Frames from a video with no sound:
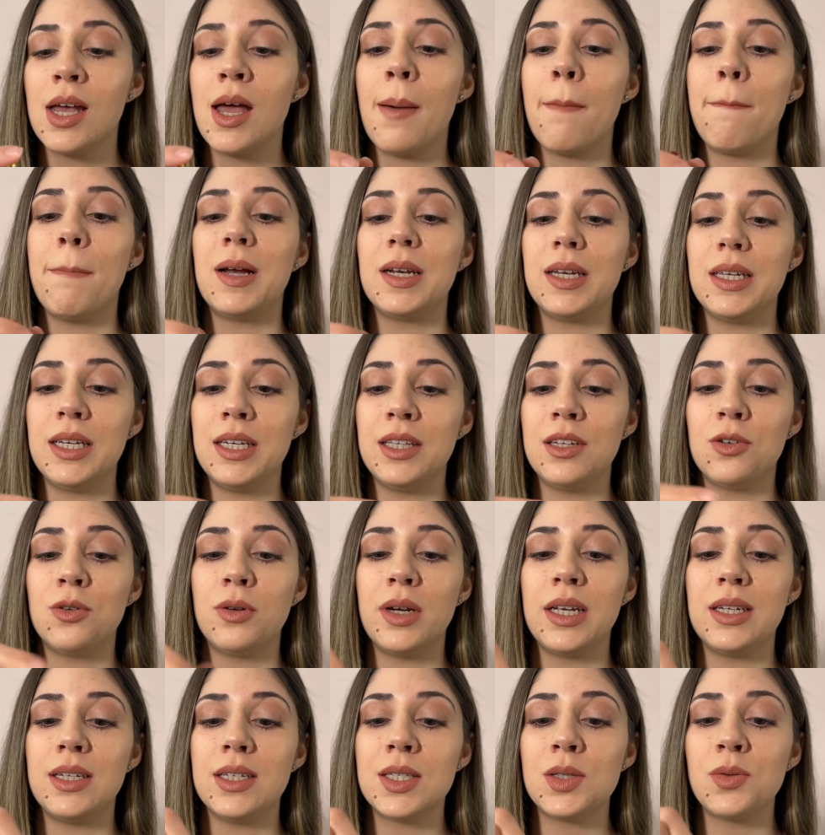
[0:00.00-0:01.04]
but either
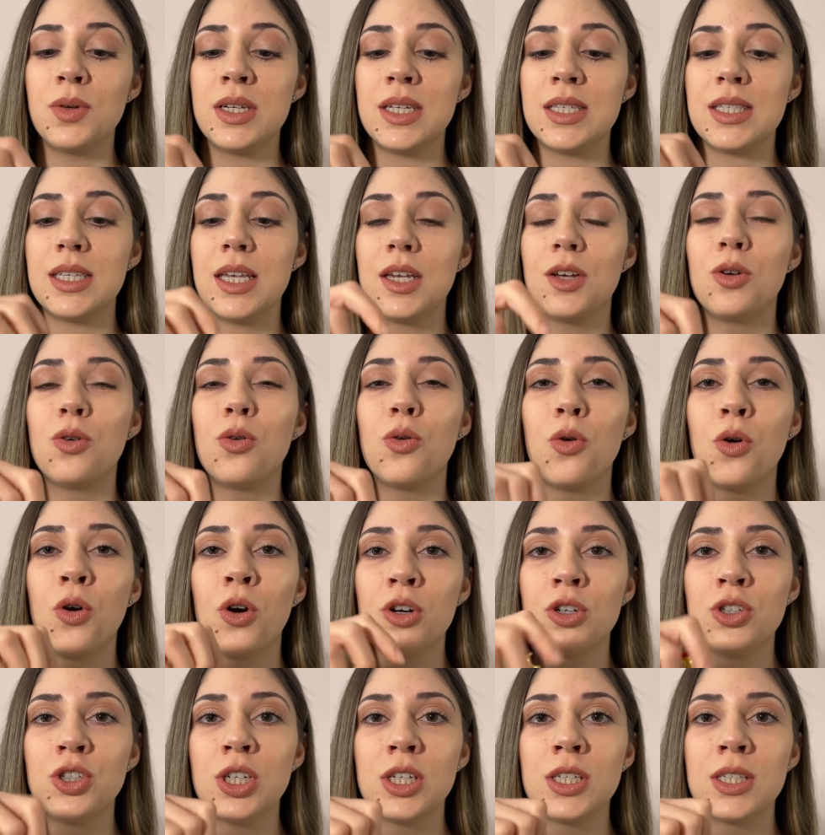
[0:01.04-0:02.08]
way, this one is a
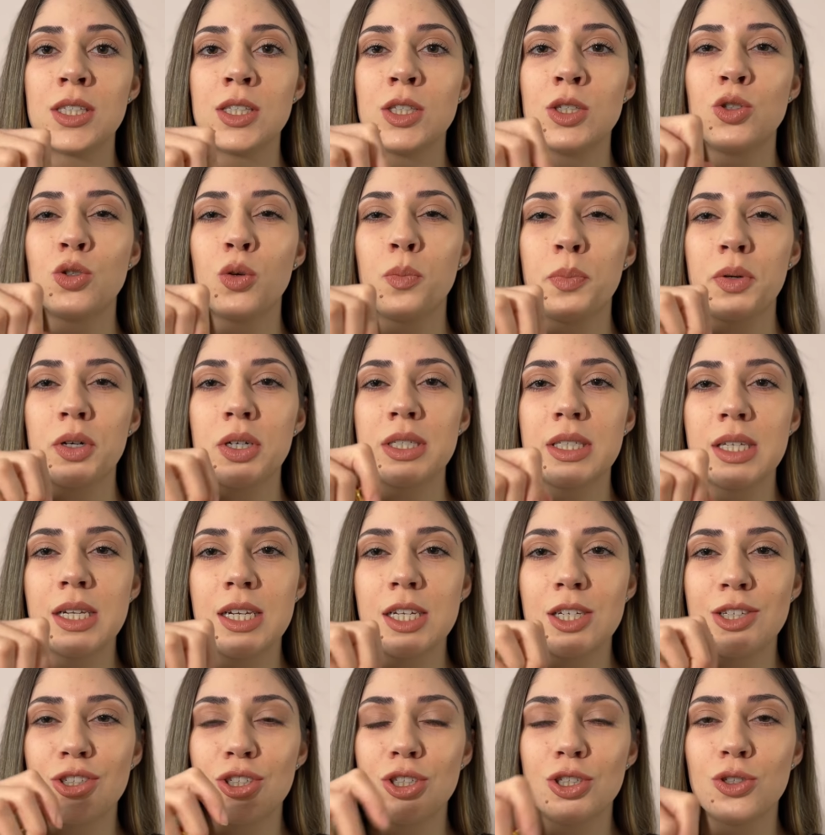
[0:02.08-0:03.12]
gorgeous, super
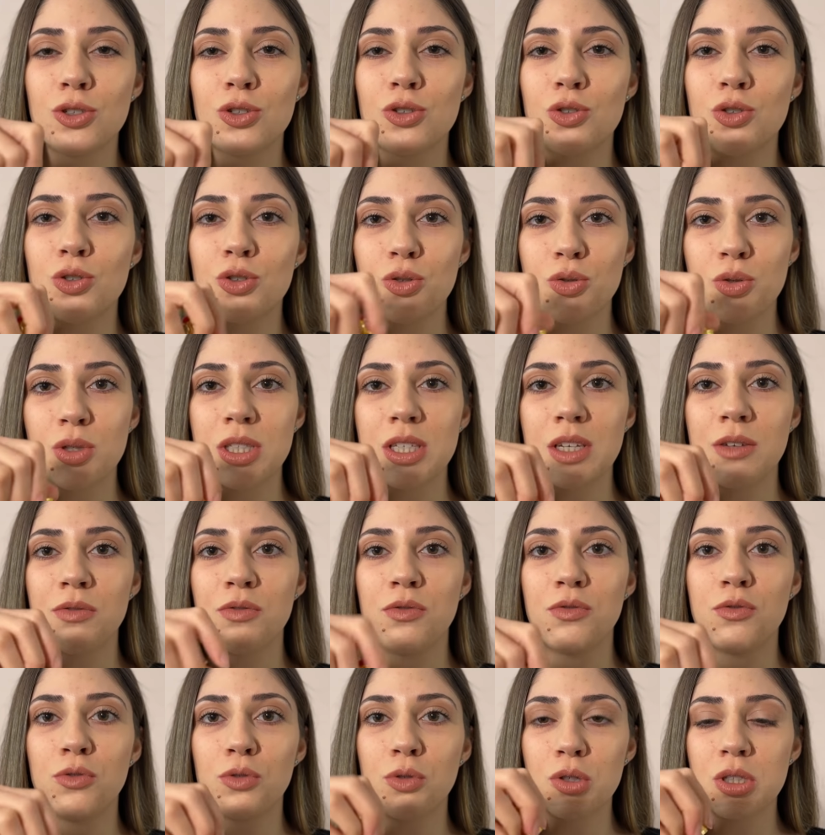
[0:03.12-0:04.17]
delicious, juicy,
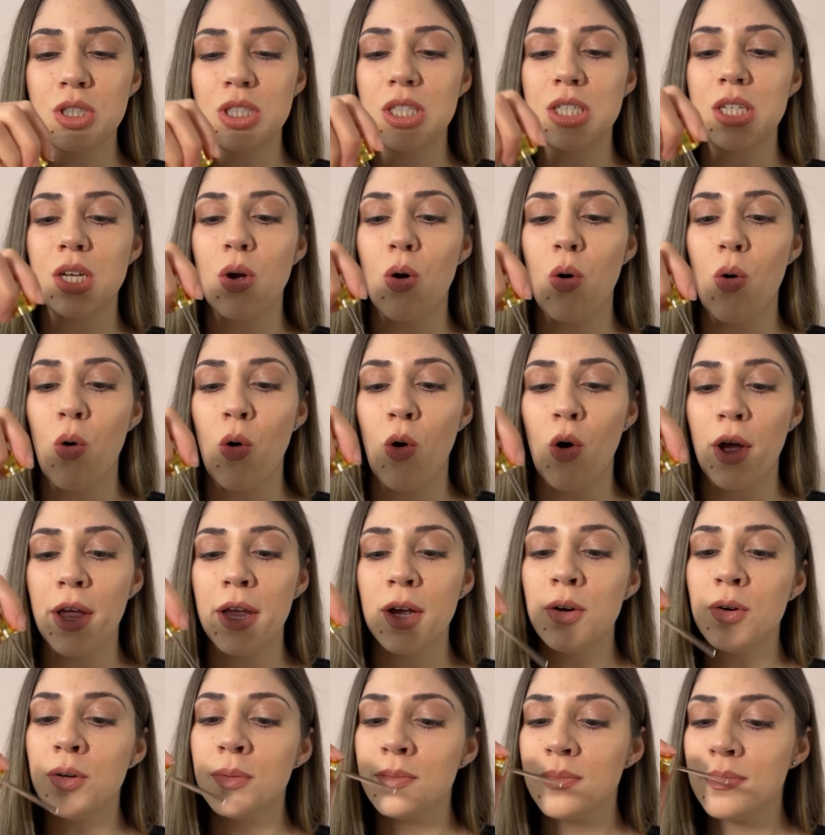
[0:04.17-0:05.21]
fruity
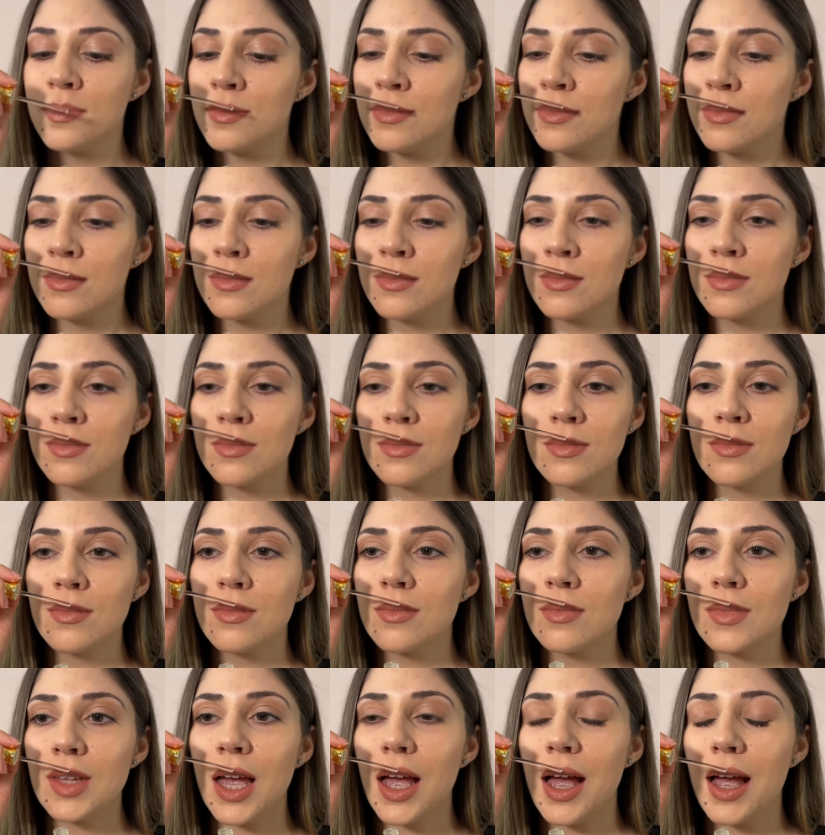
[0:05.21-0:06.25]
oil
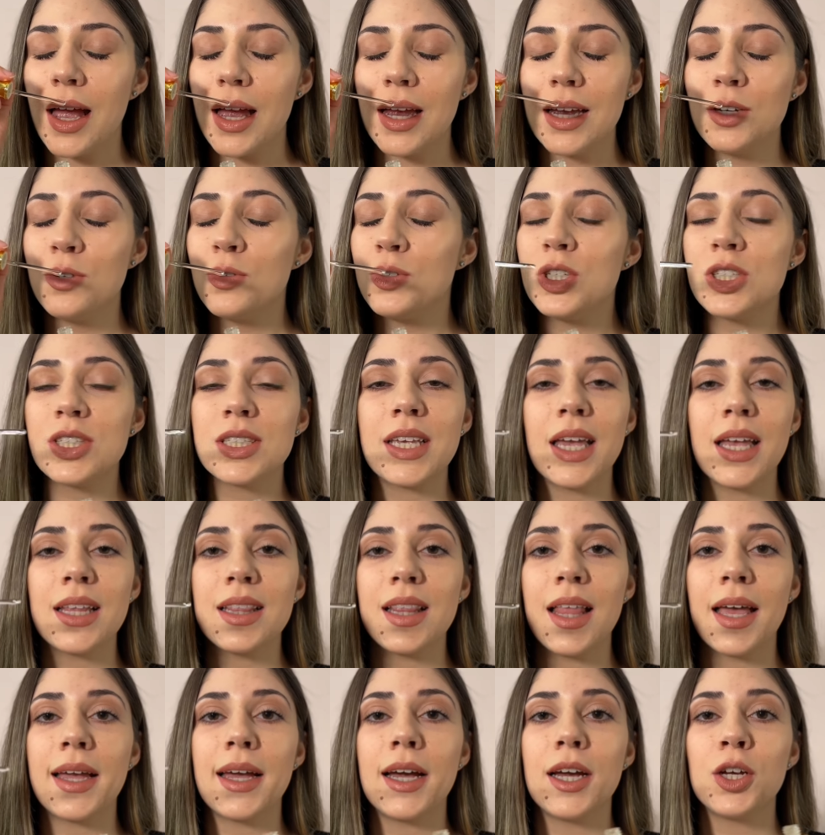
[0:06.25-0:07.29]
you just get
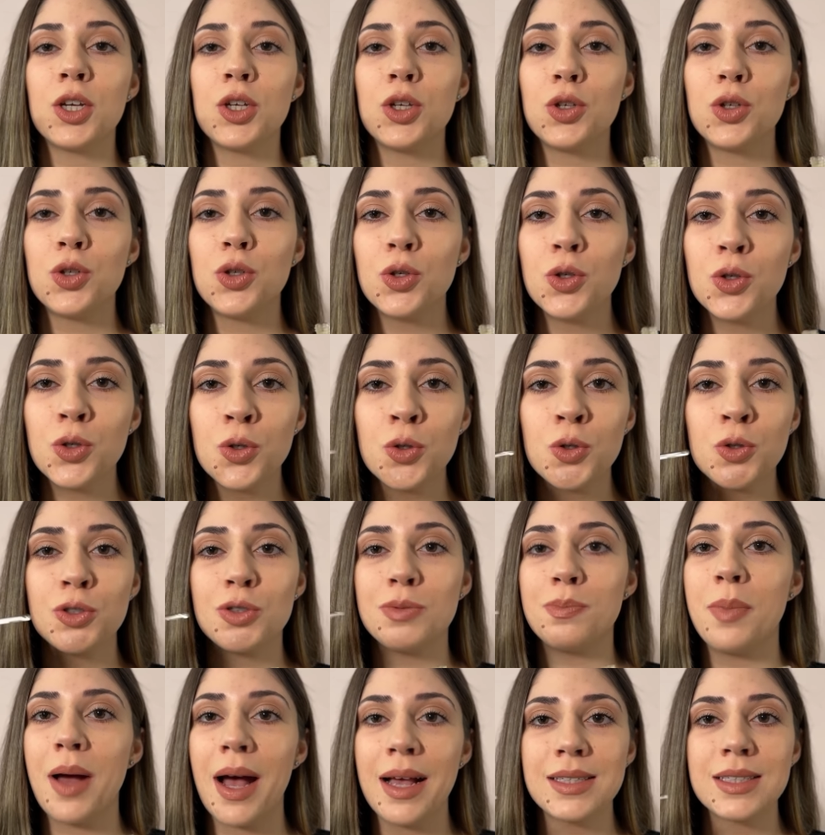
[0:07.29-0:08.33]
like a
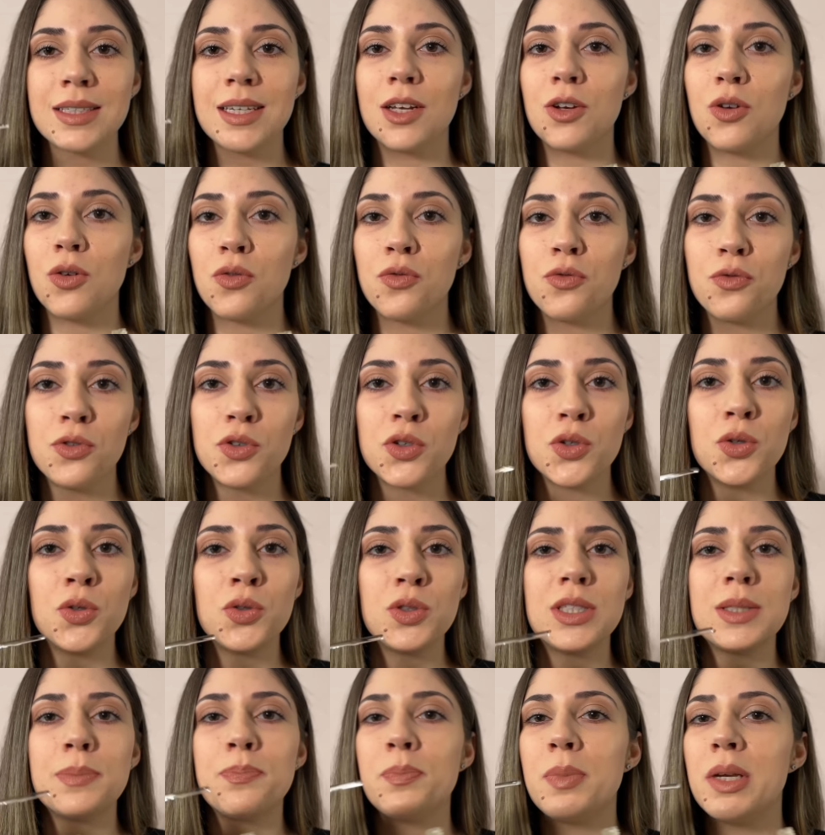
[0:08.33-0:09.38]
huge basket of
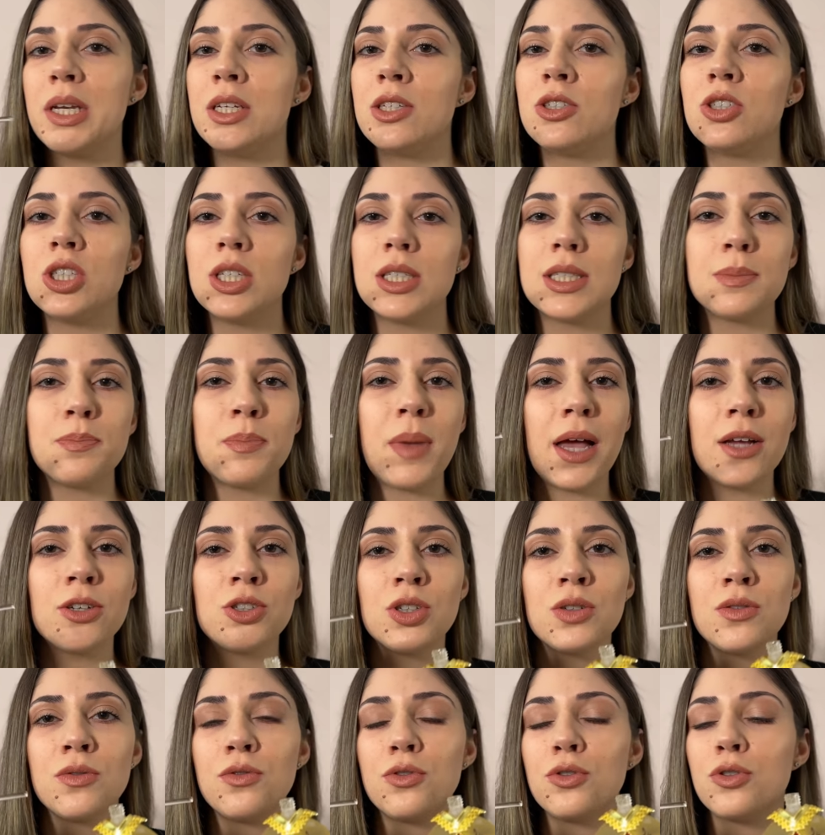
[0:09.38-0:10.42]
fruits, peaches,
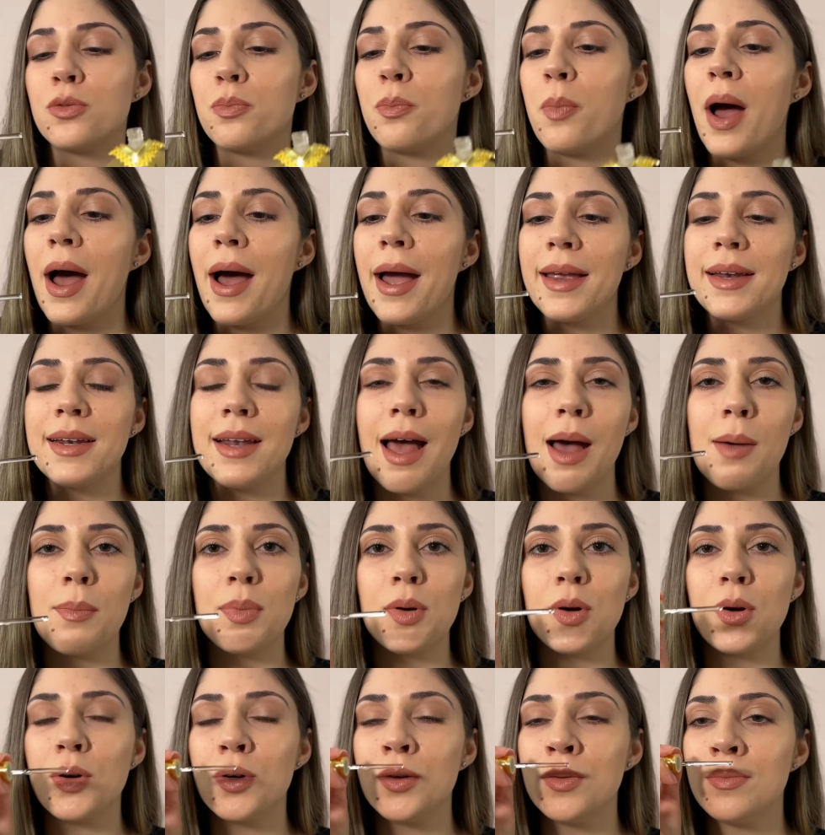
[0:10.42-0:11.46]
passion fruit,
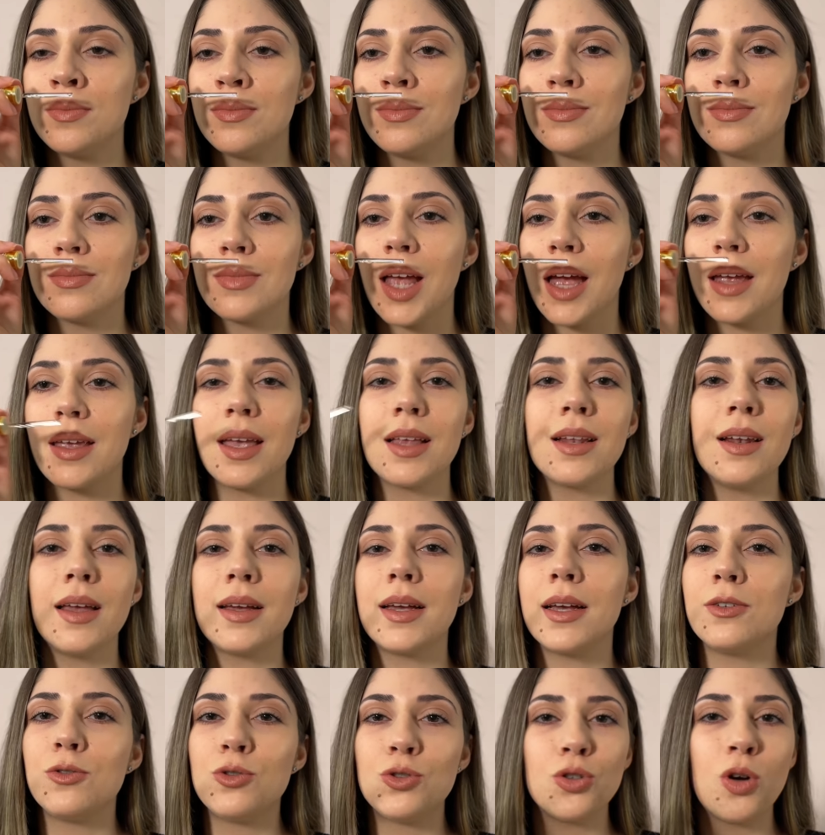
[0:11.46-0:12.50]
pineapple. I get
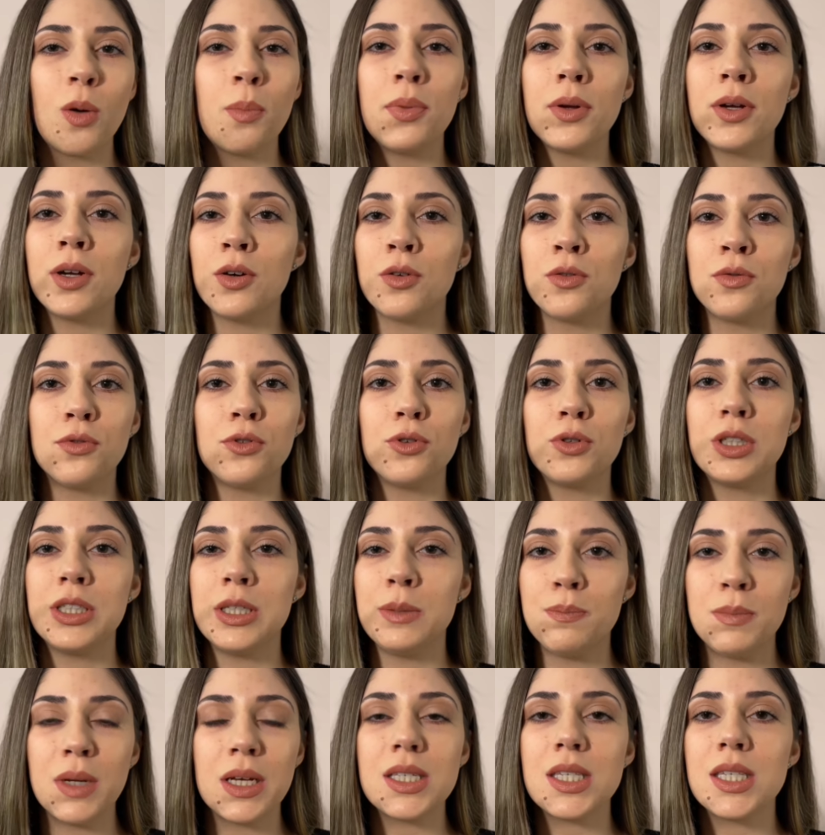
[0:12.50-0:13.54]
like a tropical fruity
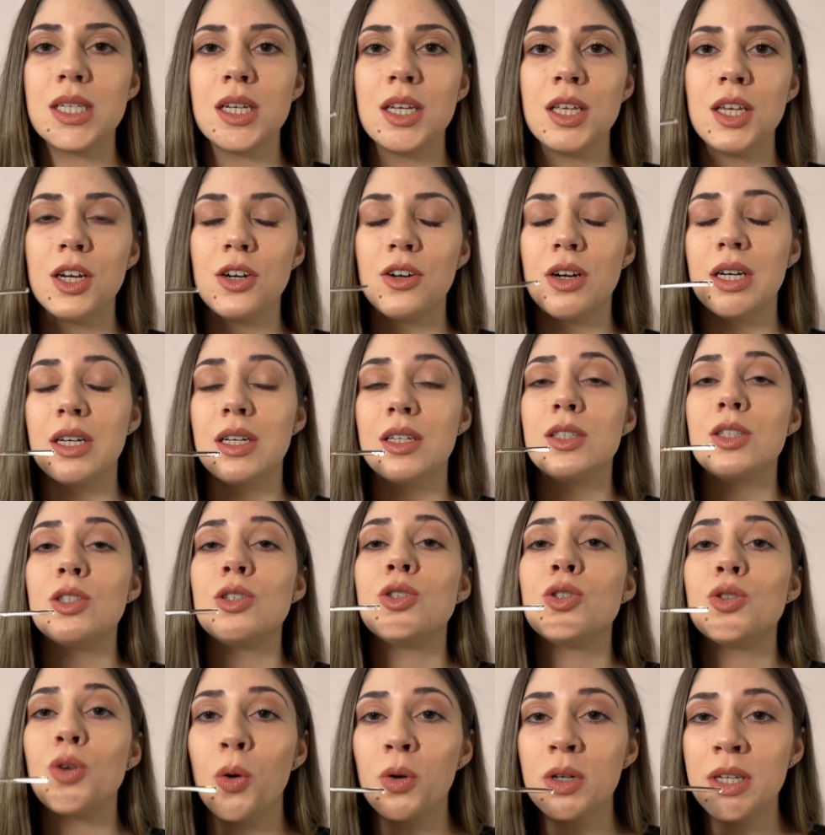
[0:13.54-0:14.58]
mix in here and it's
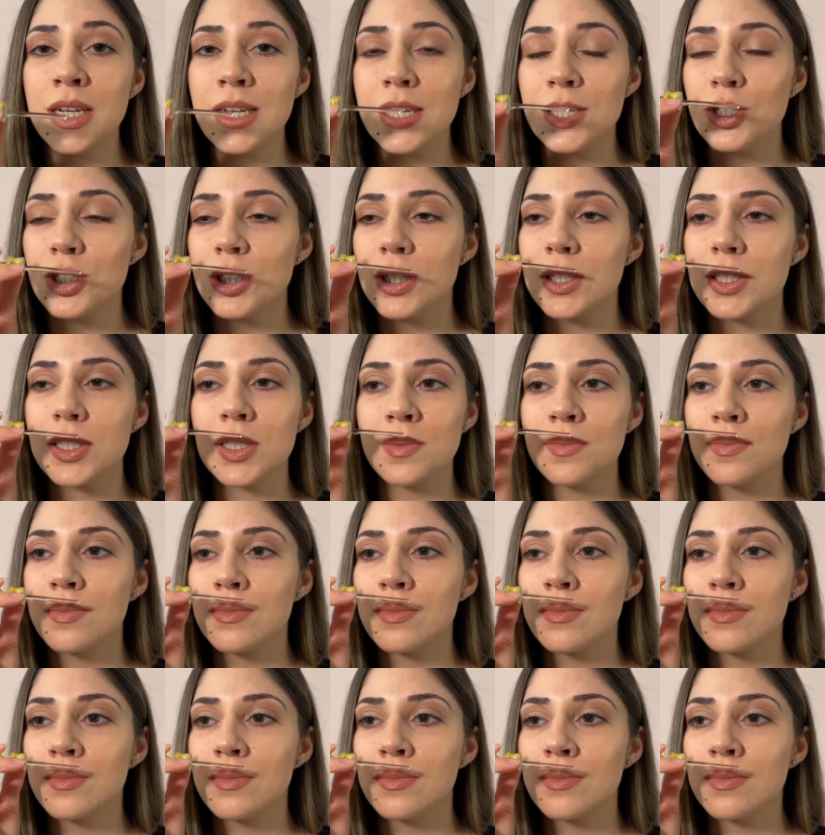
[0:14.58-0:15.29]
so delicious.